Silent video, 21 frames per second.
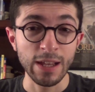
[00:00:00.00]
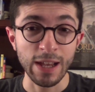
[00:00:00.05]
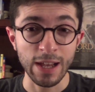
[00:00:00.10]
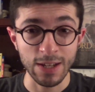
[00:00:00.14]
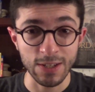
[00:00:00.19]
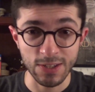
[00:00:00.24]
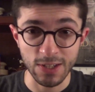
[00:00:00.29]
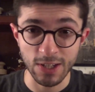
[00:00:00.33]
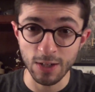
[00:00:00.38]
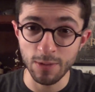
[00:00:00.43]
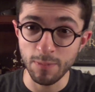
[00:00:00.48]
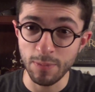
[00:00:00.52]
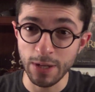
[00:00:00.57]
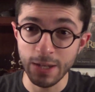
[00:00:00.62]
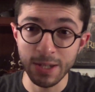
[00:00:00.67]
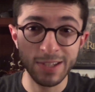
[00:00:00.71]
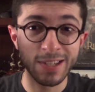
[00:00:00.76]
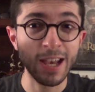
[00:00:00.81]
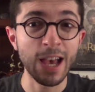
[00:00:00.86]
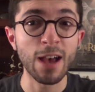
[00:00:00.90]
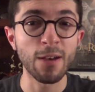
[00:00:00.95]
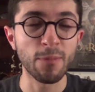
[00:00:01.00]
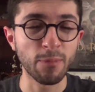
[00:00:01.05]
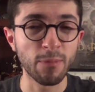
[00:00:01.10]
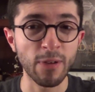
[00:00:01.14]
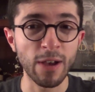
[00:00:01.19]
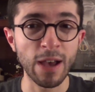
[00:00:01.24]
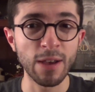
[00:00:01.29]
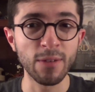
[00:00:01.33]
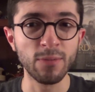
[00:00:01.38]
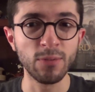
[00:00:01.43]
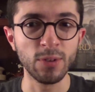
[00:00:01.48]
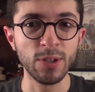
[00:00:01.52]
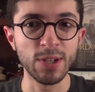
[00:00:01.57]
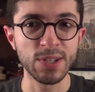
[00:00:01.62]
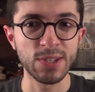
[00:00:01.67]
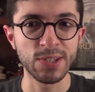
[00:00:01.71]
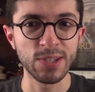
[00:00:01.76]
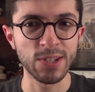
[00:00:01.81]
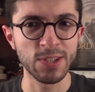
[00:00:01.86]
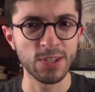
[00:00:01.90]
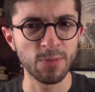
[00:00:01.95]
And it's going to be a top 5
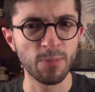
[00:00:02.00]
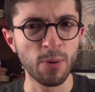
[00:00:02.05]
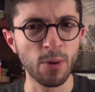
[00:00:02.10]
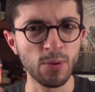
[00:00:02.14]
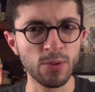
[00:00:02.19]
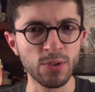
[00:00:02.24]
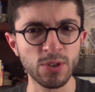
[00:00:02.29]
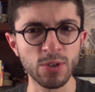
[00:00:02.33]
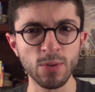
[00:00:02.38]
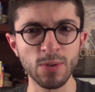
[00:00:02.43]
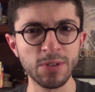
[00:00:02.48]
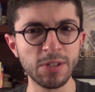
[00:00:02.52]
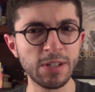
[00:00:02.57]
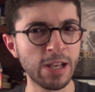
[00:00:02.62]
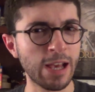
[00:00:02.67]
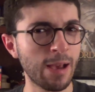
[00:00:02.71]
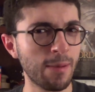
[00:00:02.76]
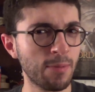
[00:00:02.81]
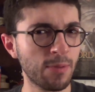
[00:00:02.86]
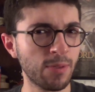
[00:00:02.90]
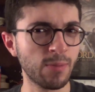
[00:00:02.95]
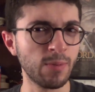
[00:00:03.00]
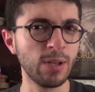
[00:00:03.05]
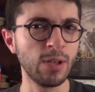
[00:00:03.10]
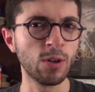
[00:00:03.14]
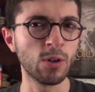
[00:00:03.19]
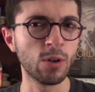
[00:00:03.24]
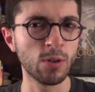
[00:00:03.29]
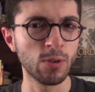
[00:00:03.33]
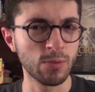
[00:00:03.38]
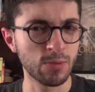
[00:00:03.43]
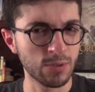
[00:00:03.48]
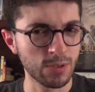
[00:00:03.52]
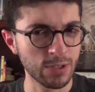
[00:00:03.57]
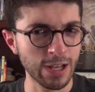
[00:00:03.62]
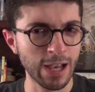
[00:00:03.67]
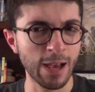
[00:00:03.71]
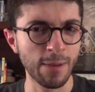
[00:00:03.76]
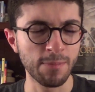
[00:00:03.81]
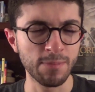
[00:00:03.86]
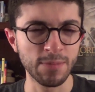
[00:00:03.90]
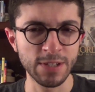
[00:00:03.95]
list as opposed to a top 3 or
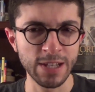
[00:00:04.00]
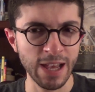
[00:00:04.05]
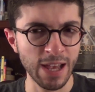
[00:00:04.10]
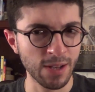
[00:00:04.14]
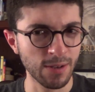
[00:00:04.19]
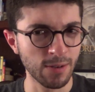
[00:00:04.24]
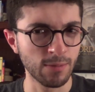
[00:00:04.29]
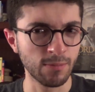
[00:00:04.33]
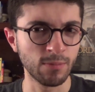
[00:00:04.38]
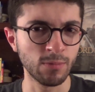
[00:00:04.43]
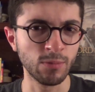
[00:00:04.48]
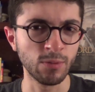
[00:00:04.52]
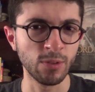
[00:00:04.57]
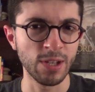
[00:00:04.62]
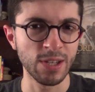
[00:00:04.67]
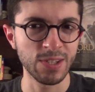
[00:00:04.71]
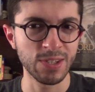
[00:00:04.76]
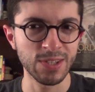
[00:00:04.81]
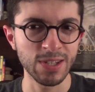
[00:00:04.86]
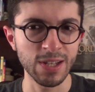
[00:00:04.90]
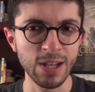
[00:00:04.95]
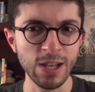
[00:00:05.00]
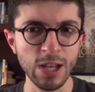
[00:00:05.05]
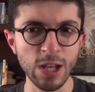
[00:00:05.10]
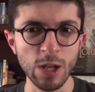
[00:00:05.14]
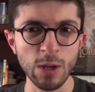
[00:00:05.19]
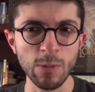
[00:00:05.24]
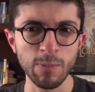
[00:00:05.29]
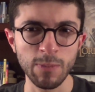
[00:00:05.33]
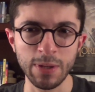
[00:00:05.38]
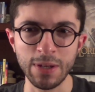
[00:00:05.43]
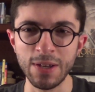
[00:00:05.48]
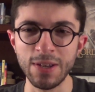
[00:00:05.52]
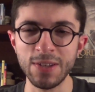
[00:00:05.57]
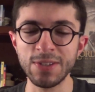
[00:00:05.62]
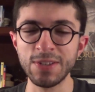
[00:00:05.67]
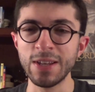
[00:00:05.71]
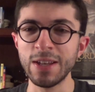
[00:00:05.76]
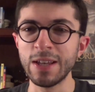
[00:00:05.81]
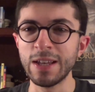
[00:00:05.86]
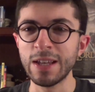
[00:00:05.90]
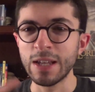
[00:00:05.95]
top 10 list.
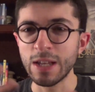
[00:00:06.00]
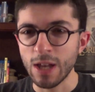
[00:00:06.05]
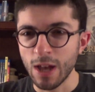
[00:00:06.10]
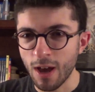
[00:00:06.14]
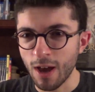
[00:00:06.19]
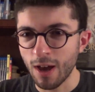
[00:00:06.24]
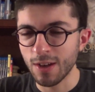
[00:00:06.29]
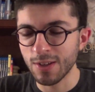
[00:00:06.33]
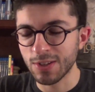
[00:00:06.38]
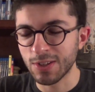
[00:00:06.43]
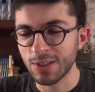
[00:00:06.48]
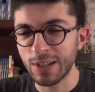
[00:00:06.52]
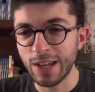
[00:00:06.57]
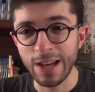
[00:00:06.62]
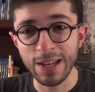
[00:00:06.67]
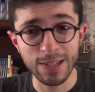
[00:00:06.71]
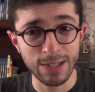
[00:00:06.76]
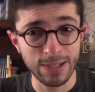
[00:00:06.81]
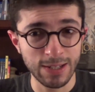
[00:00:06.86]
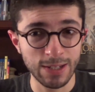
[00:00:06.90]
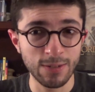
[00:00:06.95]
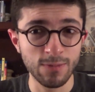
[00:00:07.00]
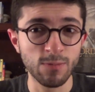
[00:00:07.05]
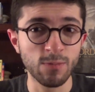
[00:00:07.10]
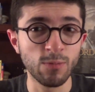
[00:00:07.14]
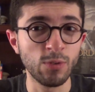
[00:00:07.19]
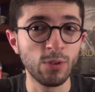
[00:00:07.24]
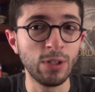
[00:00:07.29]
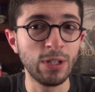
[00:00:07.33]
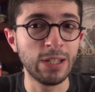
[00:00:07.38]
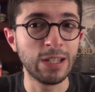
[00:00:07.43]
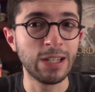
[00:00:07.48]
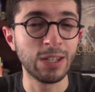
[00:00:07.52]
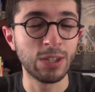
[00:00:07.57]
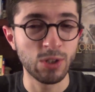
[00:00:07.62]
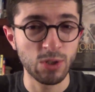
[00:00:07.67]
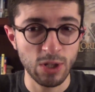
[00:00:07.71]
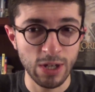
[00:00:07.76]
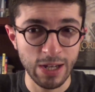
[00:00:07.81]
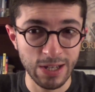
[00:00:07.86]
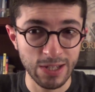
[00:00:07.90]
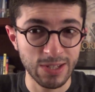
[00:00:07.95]
Because, honestly, I didn't really get the
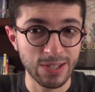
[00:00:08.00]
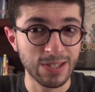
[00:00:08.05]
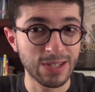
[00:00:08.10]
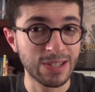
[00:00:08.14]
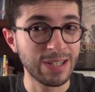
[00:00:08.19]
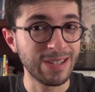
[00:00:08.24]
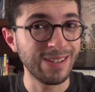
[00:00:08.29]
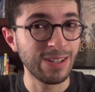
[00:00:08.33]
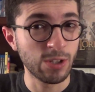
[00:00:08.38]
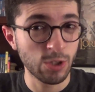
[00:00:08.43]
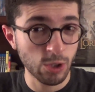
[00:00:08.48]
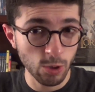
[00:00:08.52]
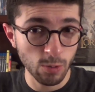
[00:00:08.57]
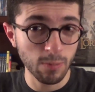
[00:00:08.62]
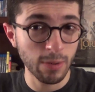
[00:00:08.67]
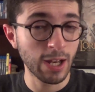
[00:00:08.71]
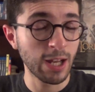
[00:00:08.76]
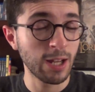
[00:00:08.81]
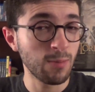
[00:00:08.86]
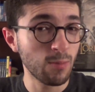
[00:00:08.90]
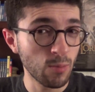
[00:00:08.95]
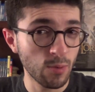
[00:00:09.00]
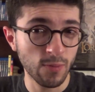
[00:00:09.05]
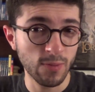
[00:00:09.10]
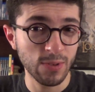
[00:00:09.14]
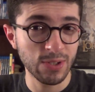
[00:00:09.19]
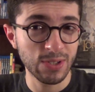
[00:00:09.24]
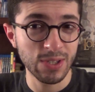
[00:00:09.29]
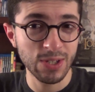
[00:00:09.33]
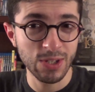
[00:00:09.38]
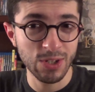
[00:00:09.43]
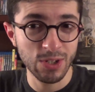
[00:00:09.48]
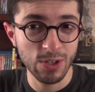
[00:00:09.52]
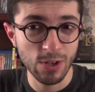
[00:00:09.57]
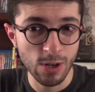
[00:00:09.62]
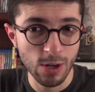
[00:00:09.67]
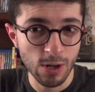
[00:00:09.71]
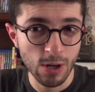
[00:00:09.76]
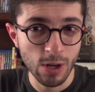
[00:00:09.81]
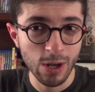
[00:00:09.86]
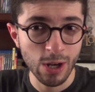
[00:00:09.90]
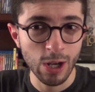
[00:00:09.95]
chance to see too many movies this
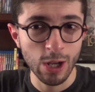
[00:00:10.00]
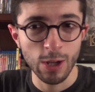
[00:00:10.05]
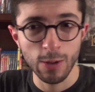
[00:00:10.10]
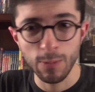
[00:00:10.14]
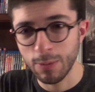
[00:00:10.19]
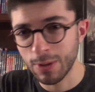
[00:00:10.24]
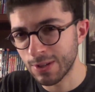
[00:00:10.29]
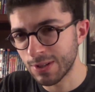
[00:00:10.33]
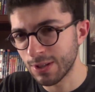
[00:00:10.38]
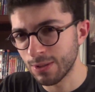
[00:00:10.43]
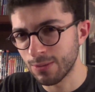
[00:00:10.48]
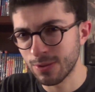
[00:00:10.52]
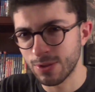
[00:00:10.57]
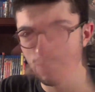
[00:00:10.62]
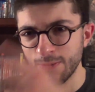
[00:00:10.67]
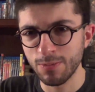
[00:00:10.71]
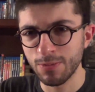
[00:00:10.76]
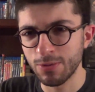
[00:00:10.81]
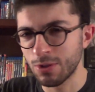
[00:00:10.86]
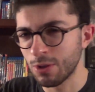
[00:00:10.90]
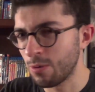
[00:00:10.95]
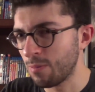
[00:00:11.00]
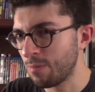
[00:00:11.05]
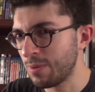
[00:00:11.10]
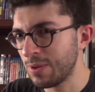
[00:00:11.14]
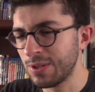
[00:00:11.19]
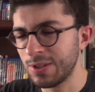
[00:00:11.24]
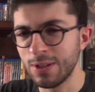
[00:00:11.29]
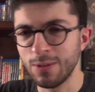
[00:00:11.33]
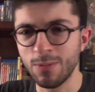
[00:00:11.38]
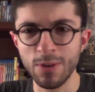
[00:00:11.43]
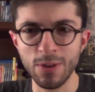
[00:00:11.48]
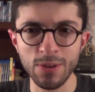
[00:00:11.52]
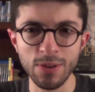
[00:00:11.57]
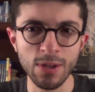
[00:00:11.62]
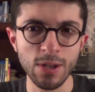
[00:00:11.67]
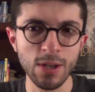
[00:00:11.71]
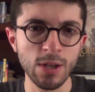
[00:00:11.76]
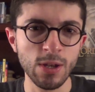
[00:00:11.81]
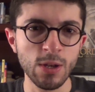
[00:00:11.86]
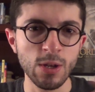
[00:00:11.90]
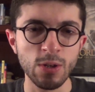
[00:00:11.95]
year because I was so busy
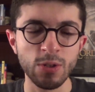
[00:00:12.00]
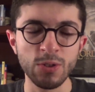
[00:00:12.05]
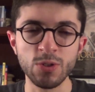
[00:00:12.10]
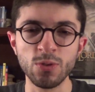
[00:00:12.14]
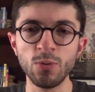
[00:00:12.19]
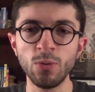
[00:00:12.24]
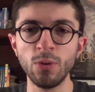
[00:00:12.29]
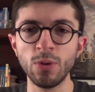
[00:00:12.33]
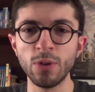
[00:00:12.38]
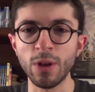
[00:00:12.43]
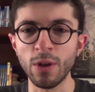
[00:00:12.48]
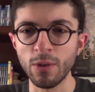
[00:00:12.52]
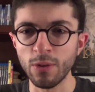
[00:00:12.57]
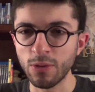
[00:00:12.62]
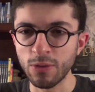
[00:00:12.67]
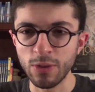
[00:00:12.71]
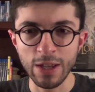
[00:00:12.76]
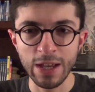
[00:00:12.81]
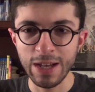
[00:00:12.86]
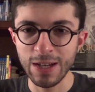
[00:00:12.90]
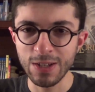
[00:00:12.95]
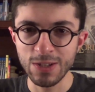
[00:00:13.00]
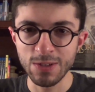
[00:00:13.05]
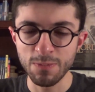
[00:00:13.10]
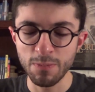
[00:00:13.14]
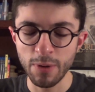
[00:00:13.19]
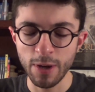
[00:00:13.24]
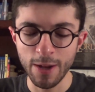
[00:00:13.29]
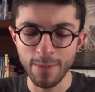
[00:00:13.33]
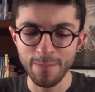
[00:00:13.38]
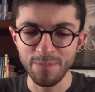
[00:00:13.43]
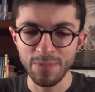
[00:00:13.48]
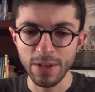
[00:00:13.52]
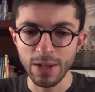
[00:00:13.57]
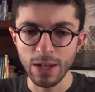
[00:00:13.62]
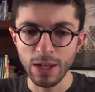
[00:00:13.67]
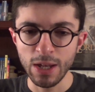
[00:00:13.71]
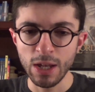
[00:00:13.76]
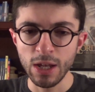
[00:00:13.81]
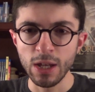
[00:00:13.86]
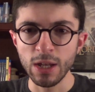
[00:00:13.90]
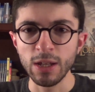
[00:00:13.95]
with school and other things. But,
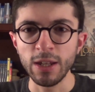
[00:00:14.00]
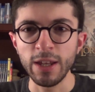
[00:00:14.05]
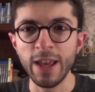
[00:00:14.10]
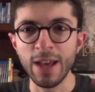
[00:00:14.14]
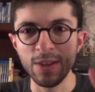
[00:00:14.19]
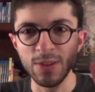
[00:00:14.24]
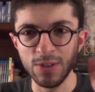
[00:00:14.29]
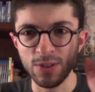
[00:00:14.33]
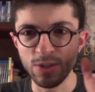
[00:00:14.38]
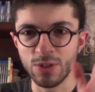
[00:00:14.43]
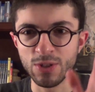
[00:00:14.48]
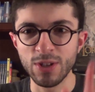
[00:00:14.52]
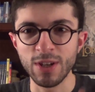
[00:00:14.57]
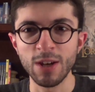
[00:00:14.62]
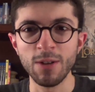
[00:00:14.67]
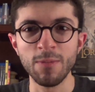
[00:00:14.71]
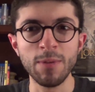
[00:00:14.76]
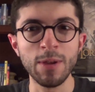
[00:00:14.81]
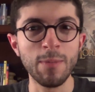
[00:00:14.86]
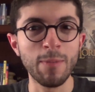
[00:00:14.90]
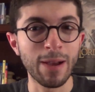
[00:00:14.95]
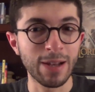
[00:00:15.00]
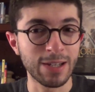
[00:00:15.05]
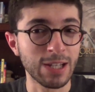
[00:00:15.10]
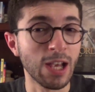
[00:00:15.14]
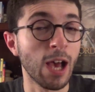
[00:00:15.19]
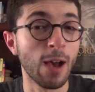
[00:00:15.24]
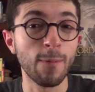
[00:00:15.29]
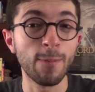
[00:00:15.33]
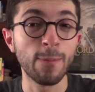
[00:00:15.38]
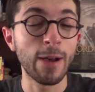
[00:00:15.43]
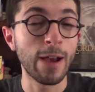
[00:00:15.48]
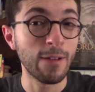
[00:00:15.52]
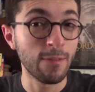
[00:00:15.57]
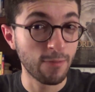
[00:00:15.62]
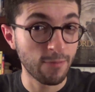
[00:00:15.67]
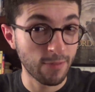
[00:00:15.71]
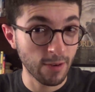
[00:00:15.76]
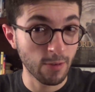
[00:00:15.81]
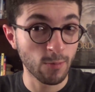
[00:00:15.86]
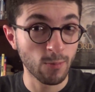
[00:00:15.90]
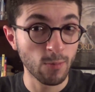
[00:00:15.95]
yeah, this is going to be my top 5
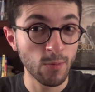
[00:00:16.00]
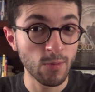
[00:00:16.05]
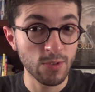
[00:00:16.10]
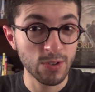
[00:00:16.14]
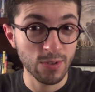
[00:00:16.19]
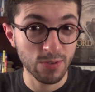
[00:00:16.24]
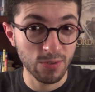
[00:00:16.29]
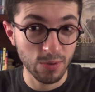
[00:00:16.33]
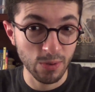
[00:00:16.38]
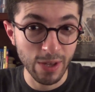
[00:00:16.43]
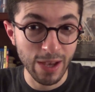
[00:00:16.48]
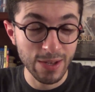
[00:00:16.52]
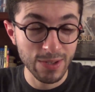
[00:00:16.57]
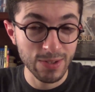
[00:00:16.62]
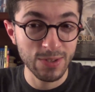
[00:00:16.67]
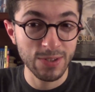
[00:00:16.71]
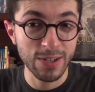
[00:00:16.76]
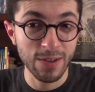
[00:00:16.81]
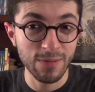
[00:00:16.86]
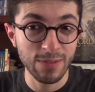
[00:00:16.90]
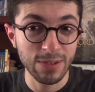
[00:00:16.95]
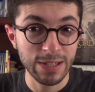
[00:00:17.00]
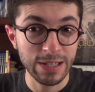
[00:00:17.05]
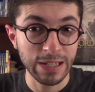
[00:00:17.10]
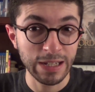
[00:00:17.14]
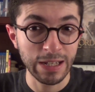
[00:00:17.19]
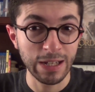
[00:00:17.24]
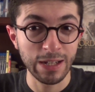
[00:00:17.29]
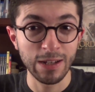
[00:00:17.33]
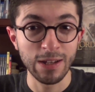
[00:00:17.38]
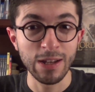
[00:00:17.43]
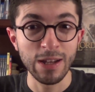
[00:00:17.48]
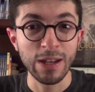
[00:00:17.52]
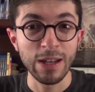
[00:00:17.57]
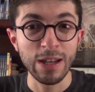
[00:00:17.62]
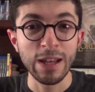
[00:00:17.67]
favorite movies of 2017.